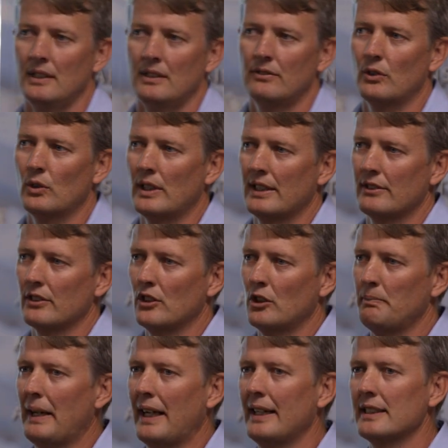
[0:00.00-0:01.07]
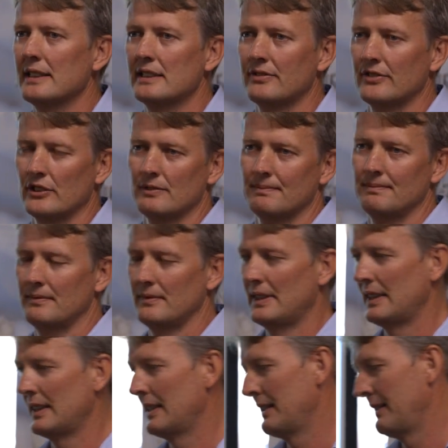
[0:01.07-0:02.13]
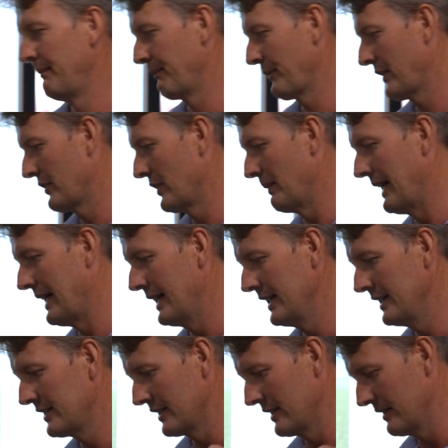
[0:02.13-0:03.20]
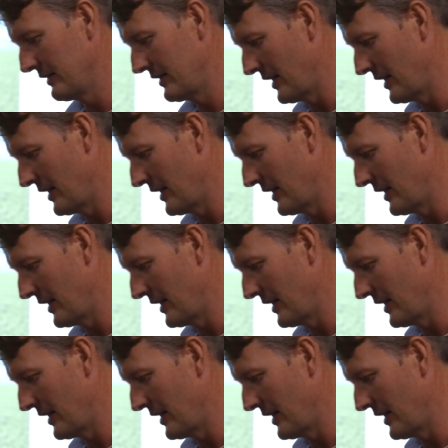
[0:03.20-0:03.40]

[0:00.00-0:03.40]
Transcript: 400 odd paddocks from, um, from Hay to,